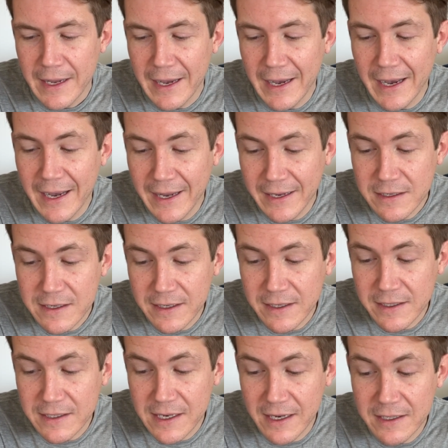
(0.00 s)
And
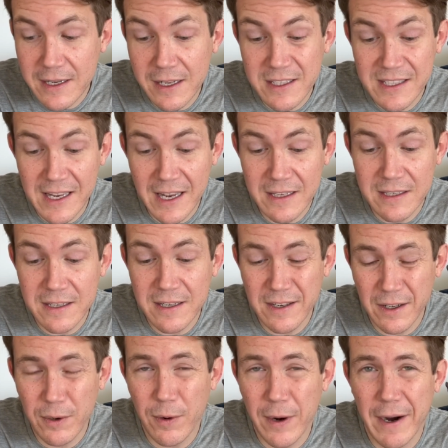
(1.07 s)
it sextiles Saturn in
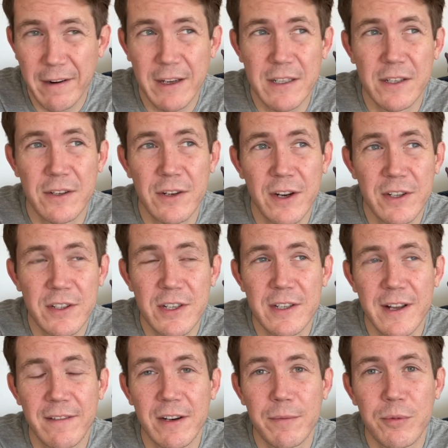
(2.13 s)
Aquarius, so you don't just
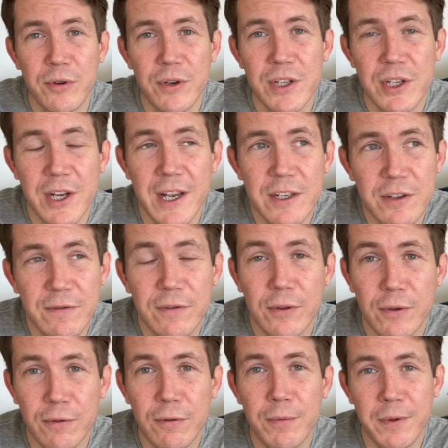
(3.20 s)
have an appreciation for
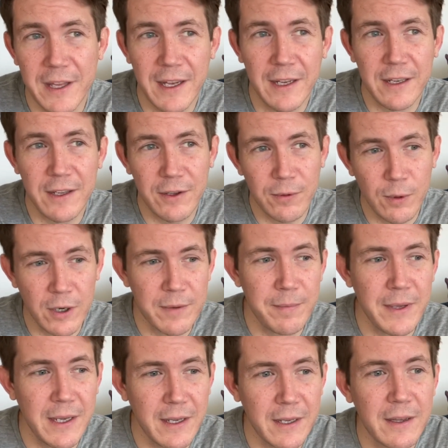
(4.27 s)
groupthink. You want to
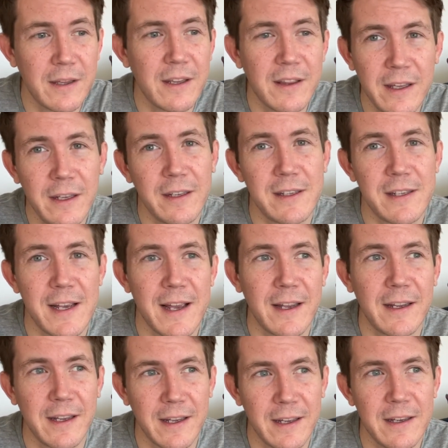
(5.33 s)
be in the think
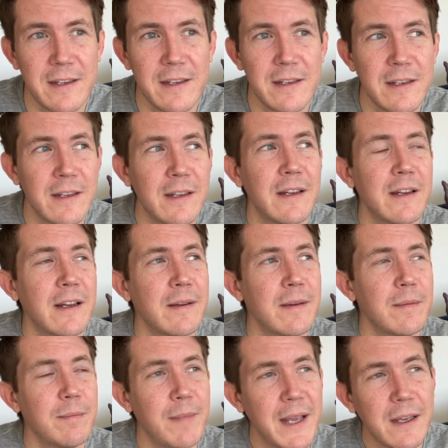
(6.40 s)
tank and
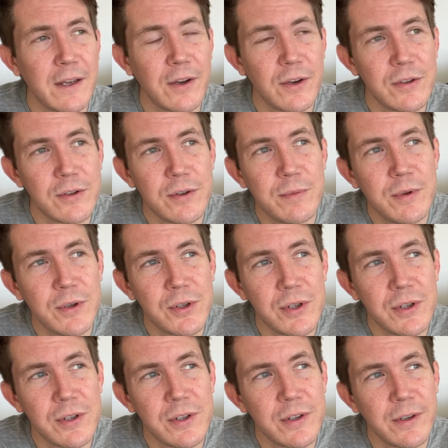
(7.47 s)
make a
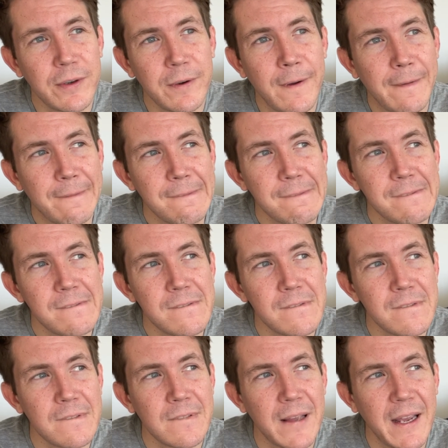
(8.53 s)
contribution to
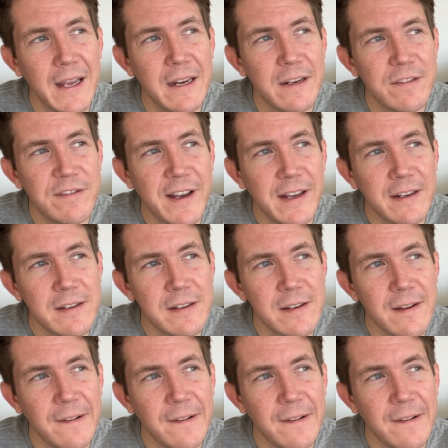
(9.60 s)
innovate.